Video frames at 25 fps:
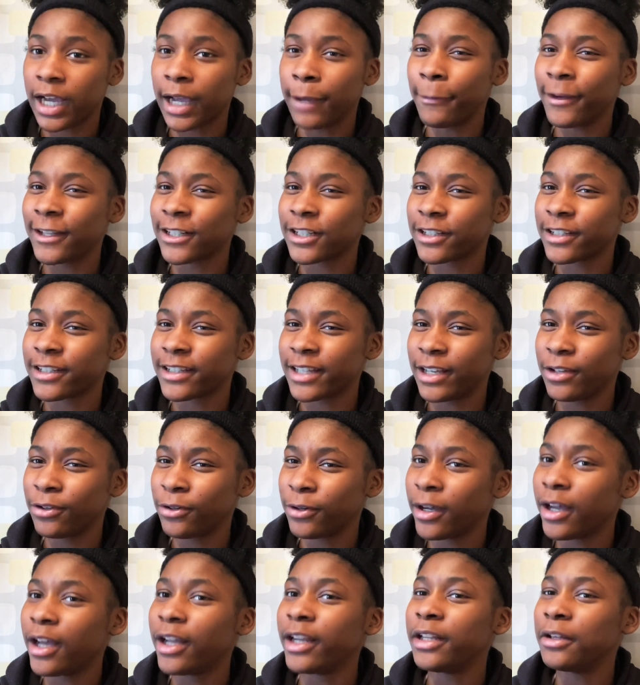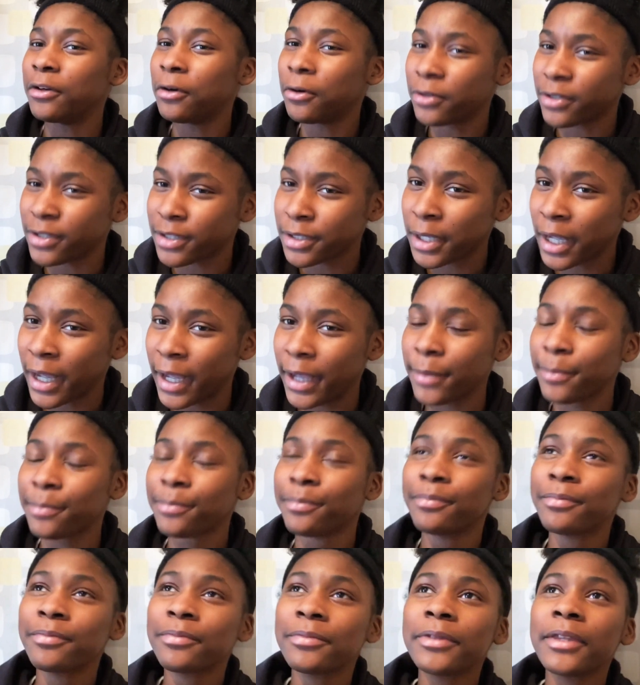I should say, not early, on time.
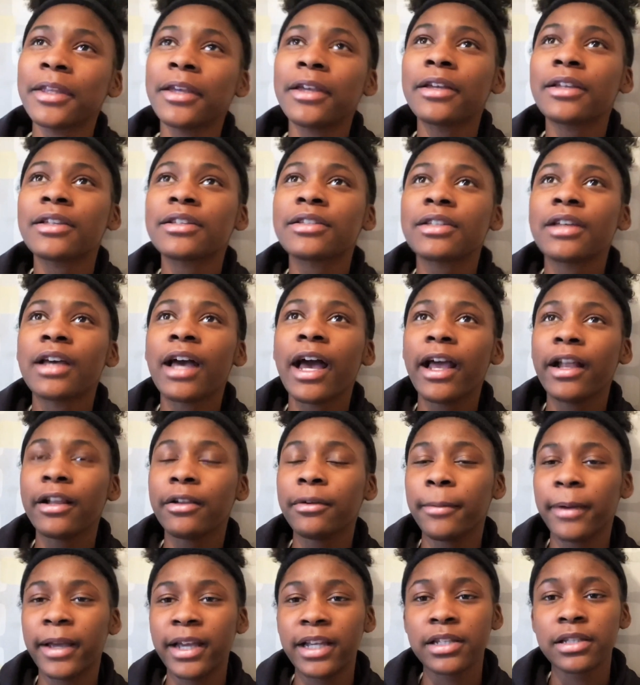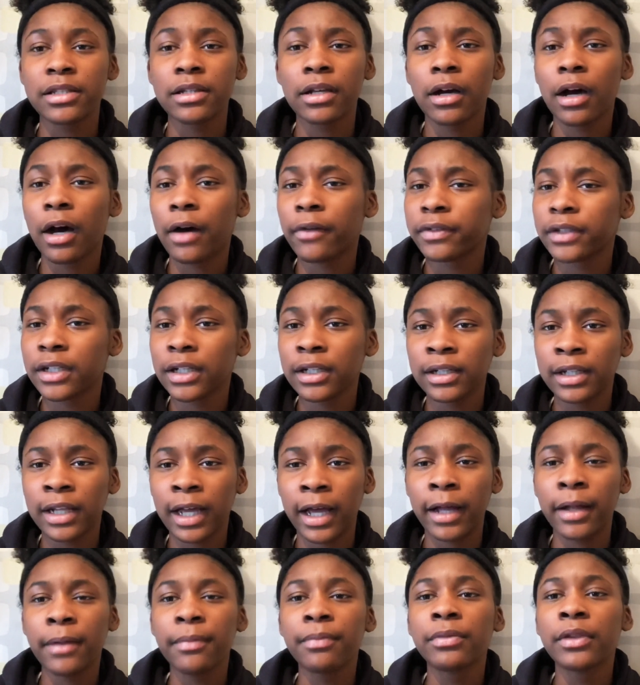Anyways, other than
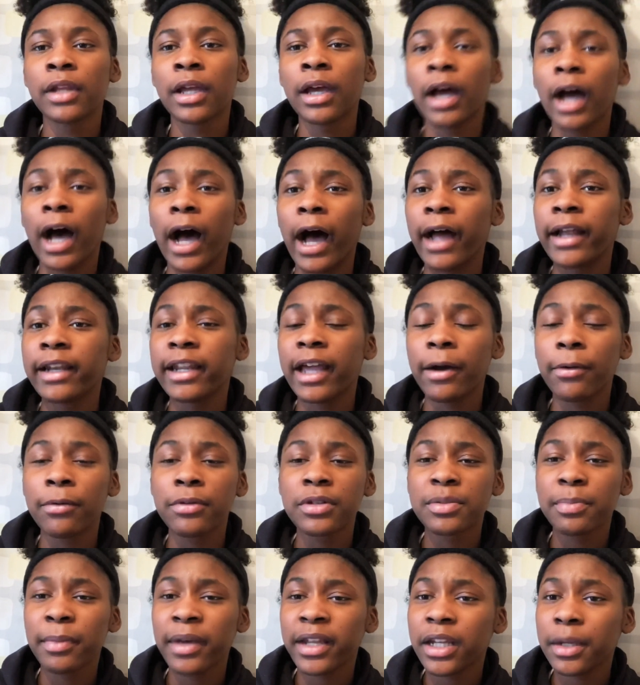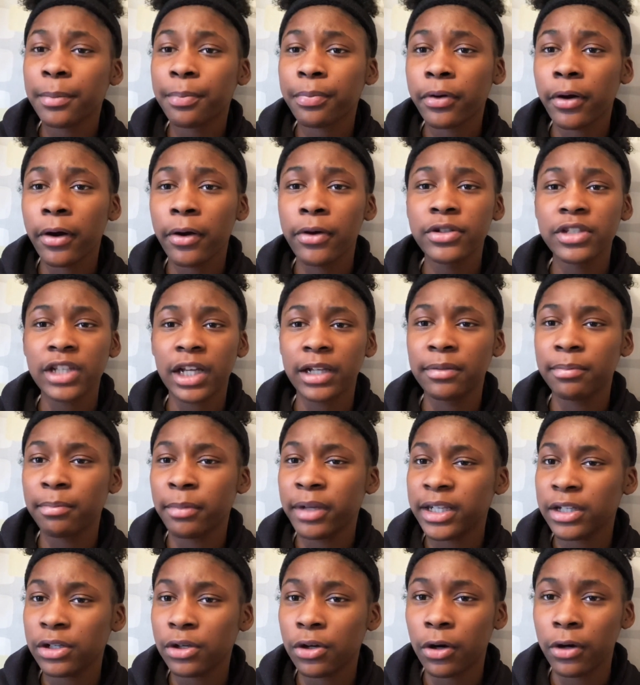that, there was many pros and
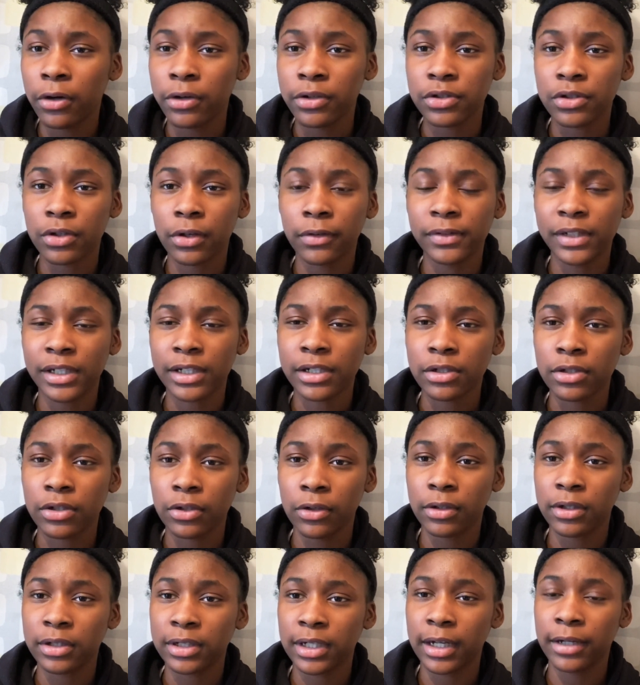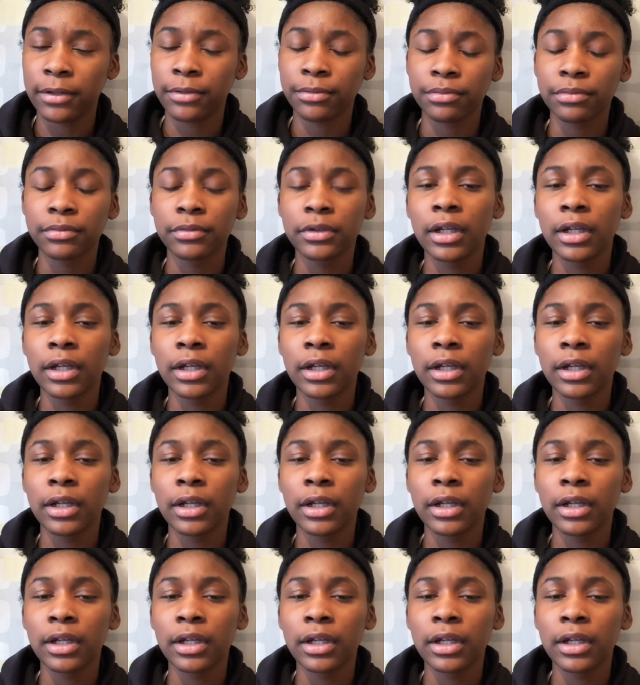many cons of this lockdown.